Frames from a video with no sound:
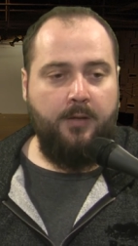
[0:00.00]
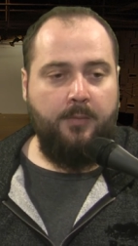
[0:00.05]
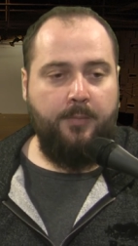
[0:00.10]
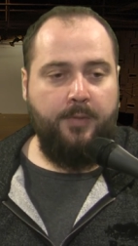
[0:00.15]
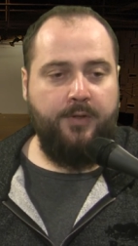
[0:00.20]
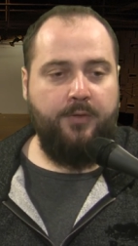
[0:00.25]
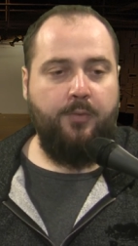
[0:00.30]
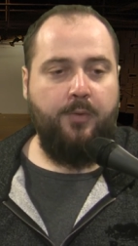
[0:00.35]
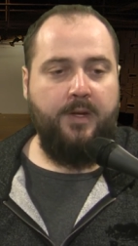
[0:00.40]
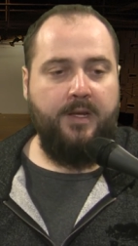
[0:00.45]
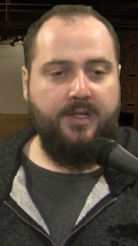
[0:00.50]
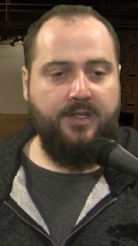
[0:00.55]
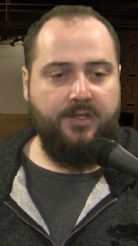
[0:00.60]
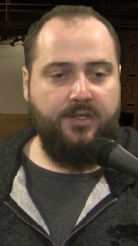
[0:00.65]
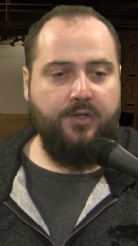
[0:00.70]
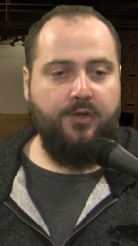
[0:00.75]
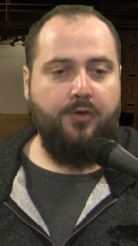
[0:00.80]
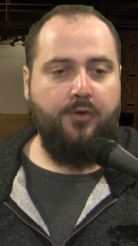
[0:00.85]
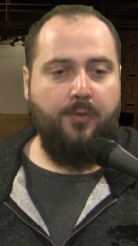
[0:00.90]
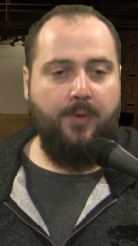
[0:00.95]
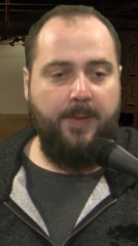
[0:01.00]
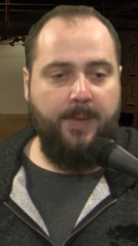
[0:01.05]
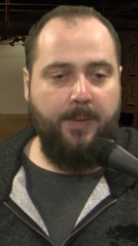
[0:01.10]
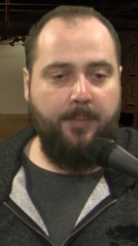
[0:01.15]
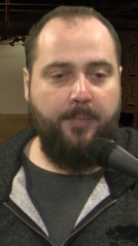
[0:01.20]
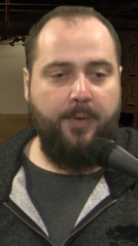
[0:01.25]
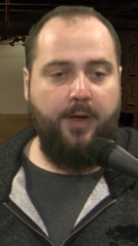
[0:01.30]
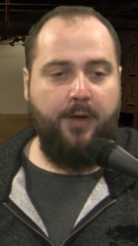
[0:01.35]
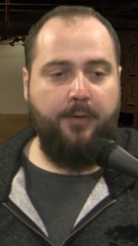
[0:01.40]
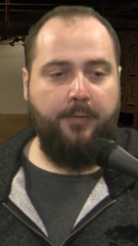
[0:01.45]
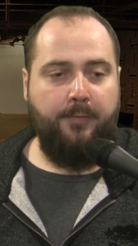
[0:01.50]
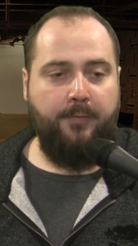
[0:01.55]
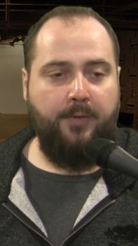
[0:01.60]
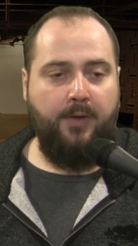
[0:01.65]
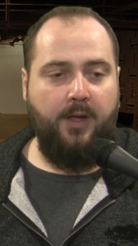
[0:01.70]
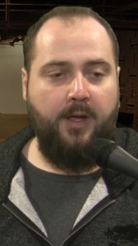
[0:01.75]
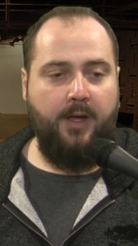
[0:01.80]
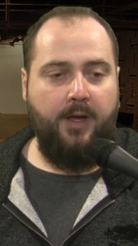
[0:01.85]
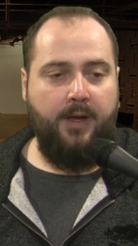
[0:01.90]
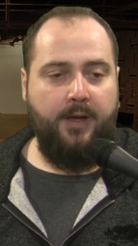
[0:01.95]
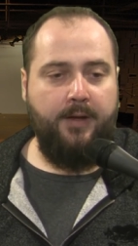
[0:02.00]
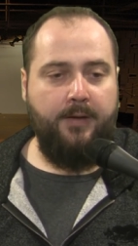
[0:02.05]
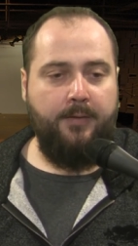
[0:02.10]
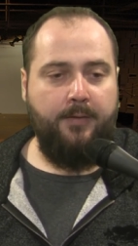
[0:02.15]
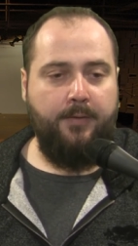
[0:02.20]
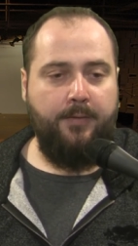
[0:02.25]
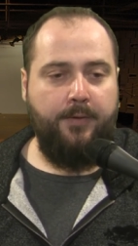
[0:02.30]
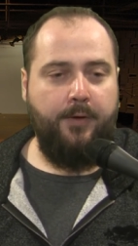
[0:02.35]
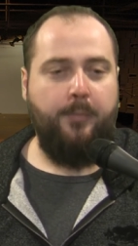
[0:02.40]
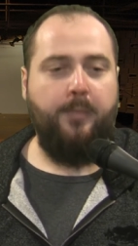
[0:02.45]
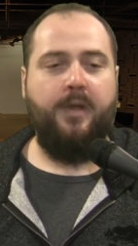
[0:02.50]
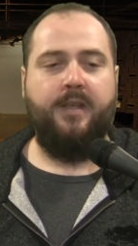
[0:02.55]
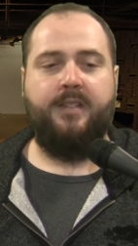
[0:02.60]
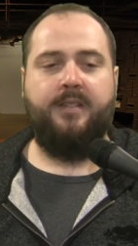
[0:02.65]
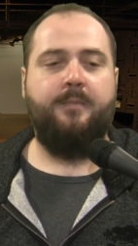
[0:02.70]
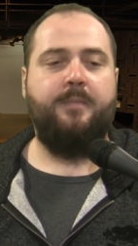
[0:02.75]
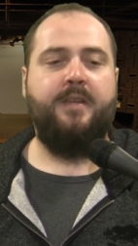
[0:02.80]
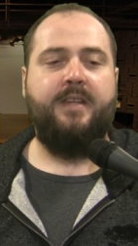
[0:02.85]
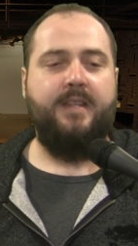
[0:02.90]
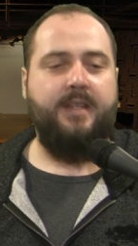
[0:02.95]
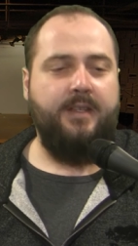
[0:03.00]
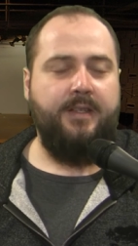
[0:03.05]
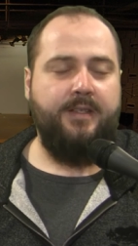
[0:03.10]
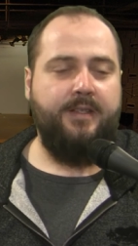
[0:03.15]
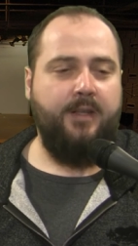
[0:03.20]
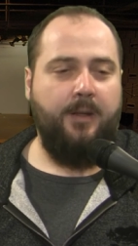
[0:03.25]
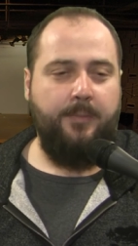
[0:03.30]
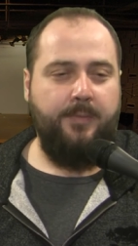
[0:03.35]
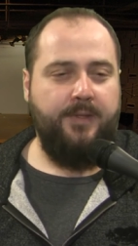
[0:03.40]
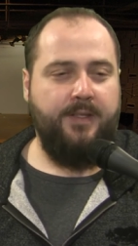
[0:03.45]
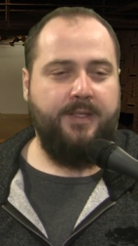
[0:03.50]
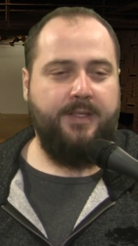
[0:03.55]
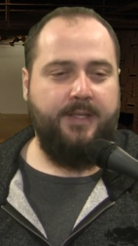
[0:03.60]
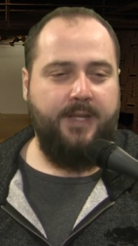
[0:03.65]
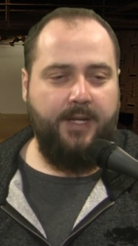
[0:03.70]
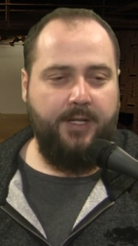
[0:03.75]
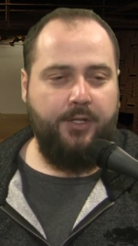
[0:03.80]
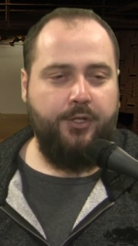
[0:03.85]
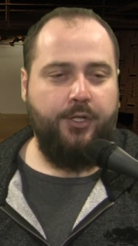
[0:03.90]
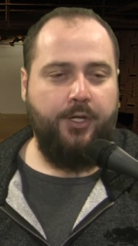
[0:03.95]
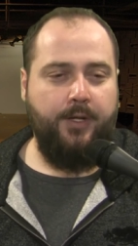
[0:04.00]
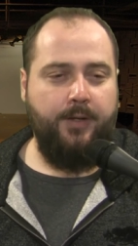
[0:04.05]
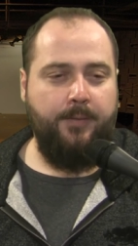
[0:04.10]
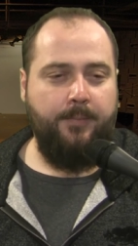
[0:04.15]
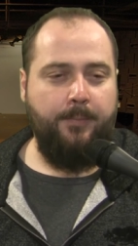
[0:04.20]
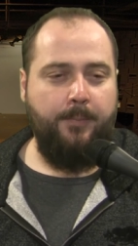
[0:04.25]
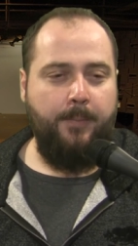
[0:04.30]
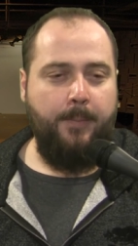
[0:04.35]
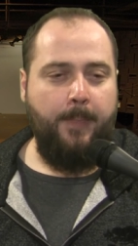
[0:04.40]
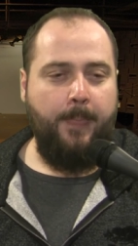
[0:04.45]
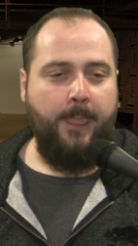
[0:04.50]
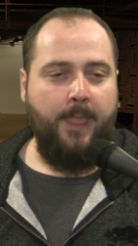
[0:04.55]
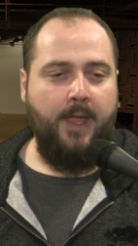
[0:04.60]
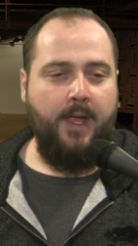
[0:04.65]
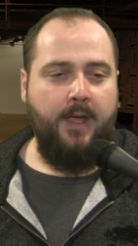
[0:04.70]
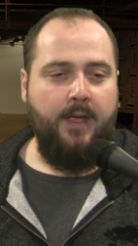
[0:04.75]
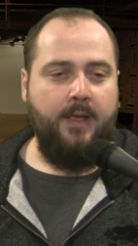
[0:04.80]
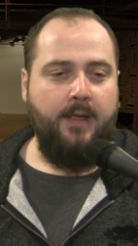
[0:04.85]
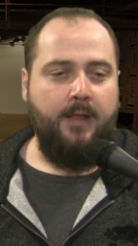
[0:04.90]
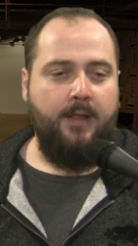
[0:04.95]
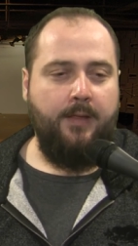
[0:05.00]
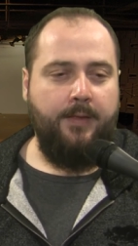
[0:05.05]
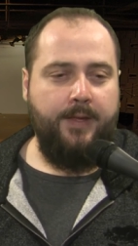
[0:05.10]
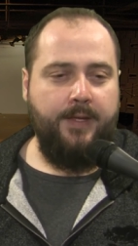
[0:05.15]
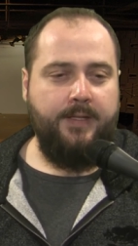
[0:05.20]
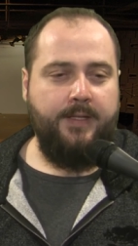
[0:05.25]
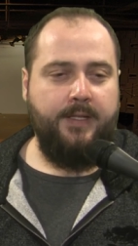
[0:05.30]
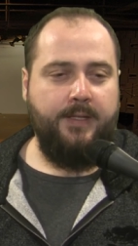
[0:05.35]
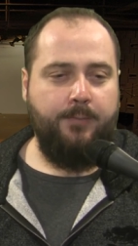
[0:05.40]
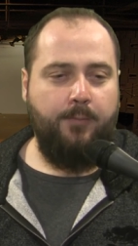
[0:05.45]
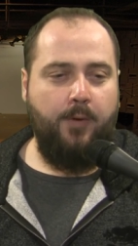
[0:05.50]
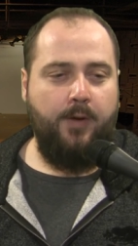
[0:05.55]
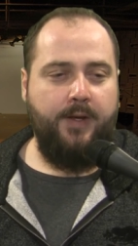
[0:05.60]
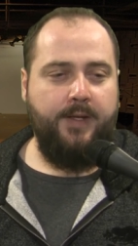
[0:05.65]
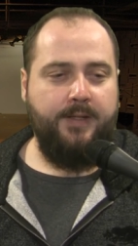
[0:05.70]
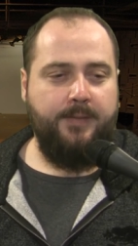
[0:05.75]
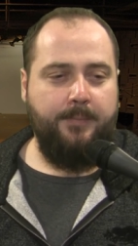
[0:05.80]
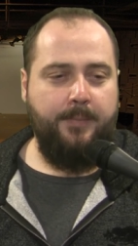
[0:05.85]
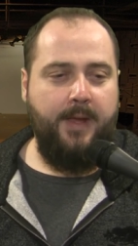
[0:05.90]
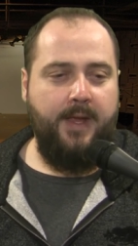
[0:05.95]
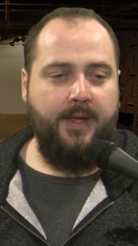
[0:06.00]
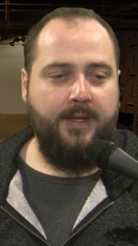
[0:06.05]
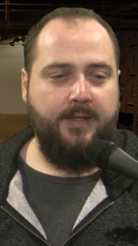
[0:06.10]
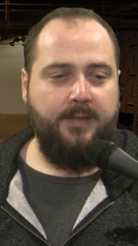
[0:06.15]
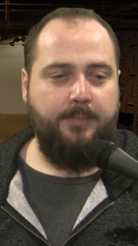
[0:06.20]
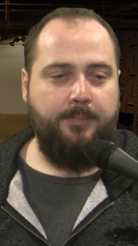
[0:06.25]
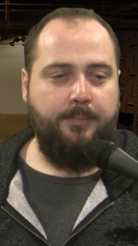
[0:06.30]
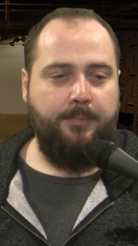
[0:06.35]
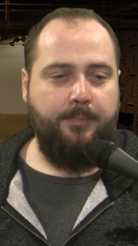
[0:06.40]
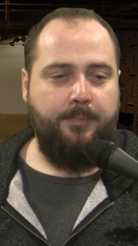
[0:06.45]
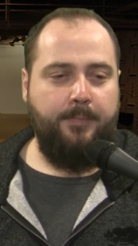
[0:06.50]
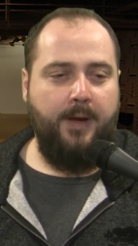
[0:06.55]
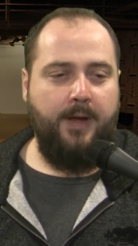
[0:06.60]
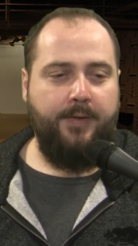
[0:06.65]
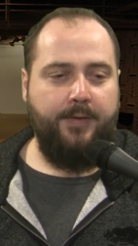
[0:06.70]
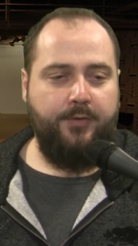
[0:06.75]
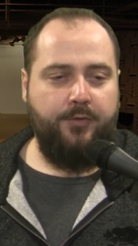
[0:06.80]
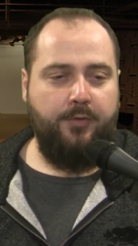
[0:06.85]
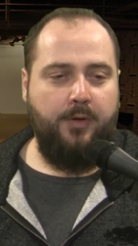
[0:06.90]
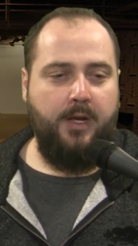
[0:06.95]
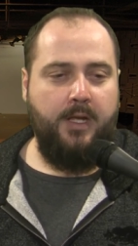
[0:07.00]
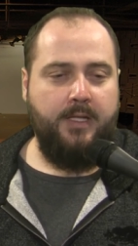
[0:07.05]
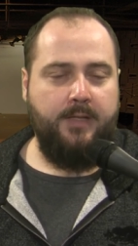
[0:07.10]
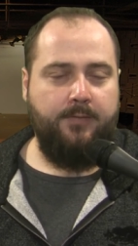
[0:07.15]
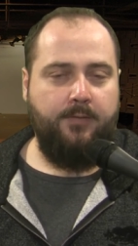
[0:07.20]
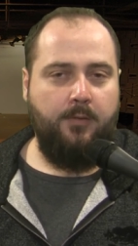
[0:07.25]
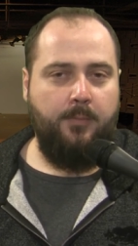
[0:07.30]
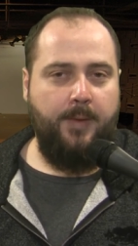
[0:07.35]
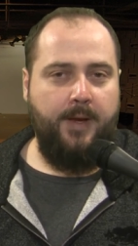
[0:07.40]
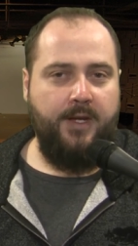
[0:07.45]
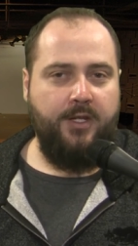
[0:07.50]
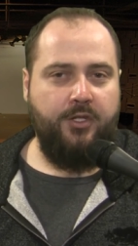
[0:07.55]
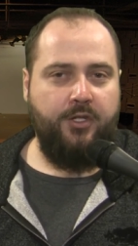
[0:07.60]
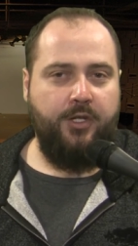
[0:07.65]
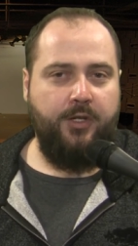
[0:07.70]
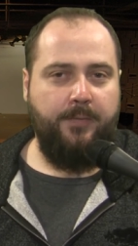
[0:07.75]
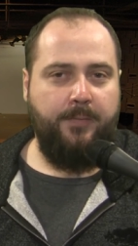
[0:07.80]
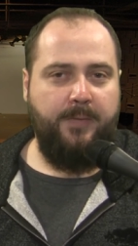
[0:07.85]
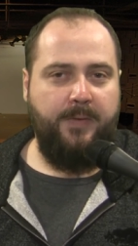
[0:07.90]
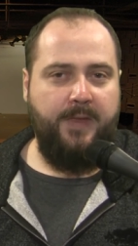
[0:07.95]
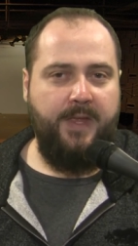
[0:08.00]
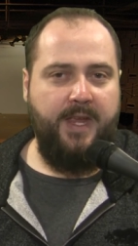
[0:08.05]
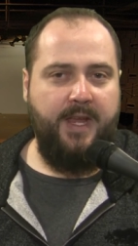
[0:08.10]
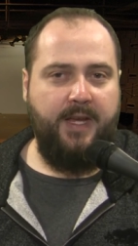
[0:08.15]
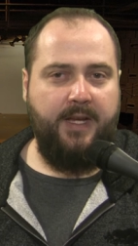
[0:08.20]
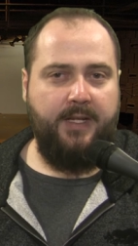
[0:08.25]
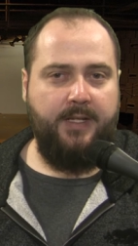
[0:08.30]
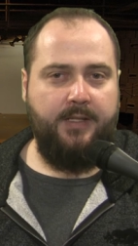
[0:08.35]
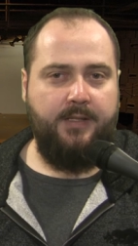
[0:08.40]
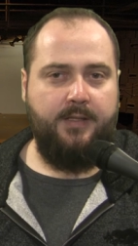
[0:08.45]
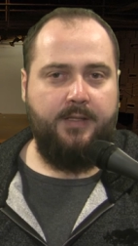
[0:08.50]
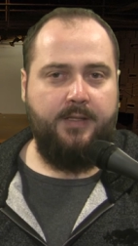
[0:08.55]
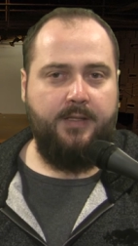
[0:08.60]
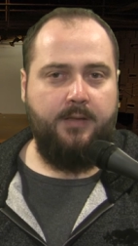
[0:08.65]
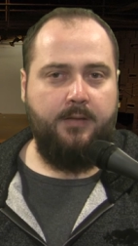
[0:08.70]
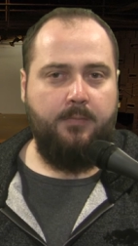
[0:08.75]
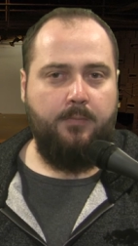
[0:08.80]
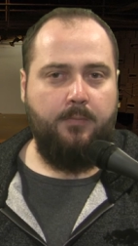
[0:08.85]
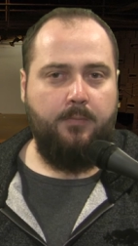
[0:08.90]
Between Zoo and the butterfly, there must be some distinction. This is what is meant by the transformation of things.